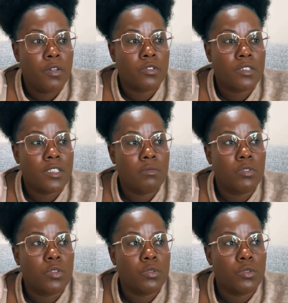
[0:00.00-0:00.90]
don't
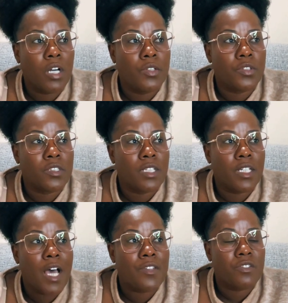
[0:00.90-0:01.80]
seem to
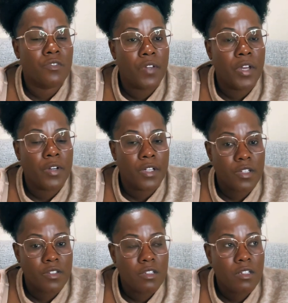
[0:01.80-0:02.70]
understand how severe it
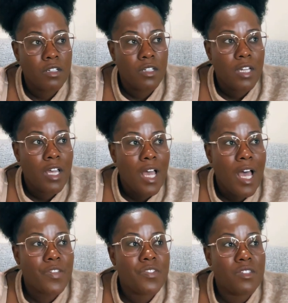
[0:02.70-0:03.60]
is,
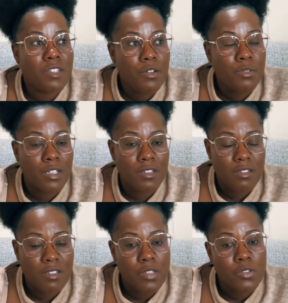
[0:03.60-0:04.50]
how
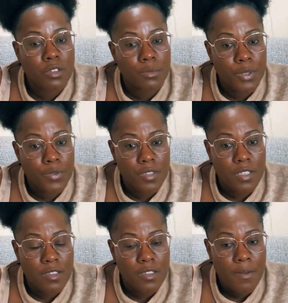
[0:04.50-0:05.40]
serious sexual abuse
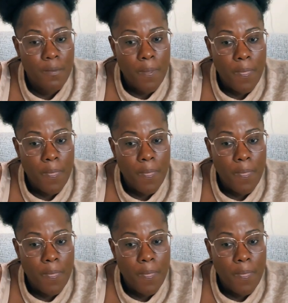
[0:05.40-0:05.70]
is.